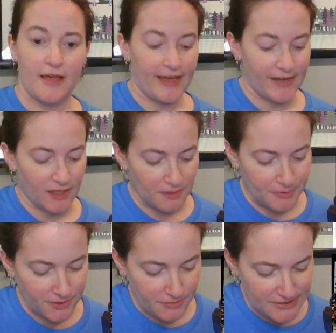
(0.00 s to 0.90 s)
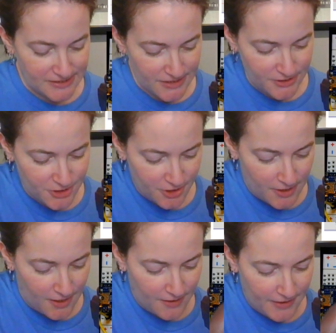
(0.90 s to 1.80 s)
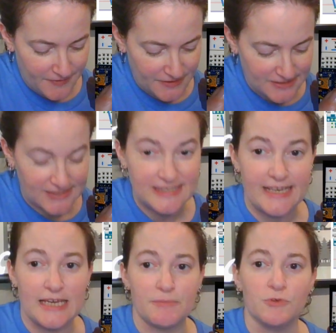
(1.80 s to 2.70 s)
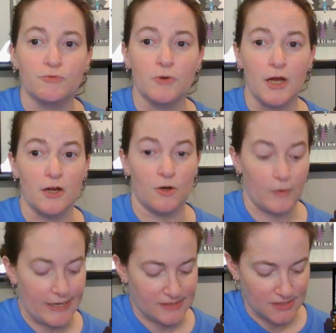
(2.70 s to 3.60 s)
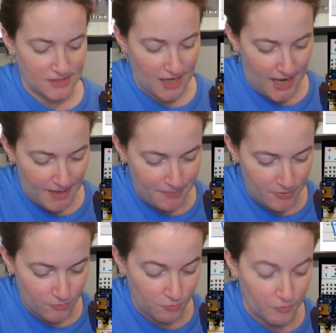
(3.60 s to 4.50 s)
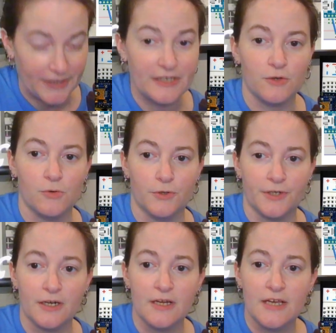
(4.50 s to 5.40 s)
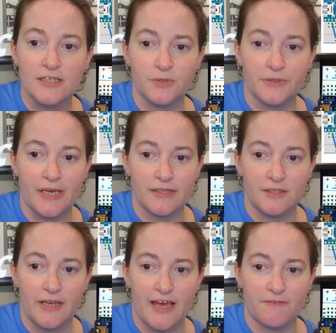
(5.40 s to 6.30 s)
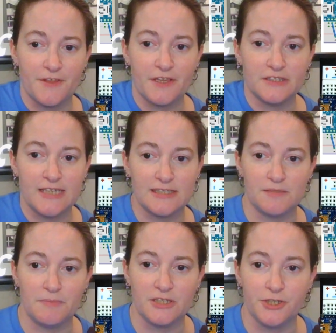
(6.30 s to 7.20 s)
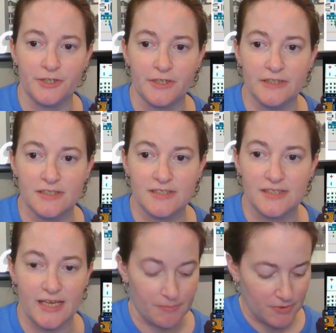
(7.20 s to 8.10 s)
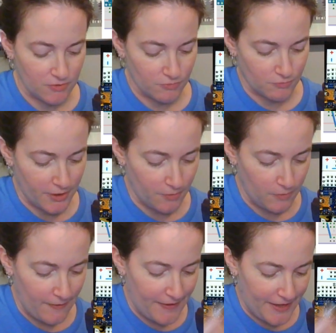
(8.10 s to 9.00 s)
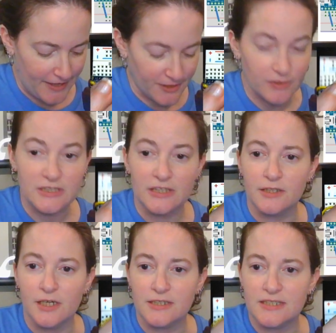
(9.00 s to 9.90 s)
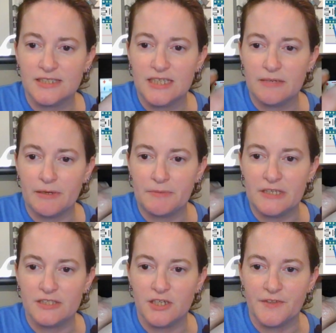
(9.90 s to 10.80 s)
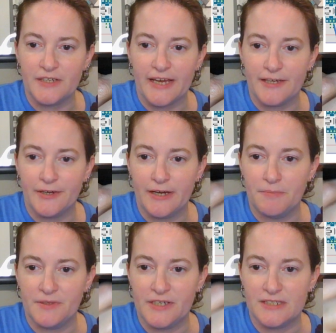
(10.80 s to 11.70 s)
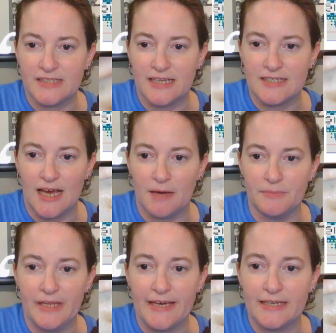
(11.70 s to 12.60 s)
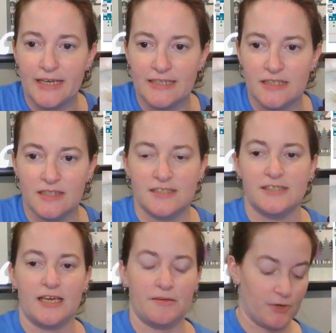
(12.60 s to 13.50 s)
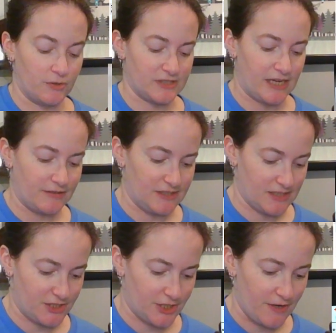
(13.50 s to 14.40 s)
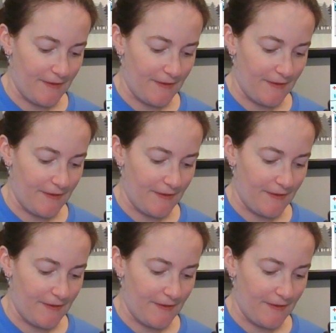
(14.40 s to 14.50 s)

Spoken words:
and I'm going to put the resistor in the same row as the top right corner. So again, everything has to make sure you're in the same row. And I know it's a little hard to see. It might be easier on the diagram, but there's that top leg, and it's in the same row as that resistor.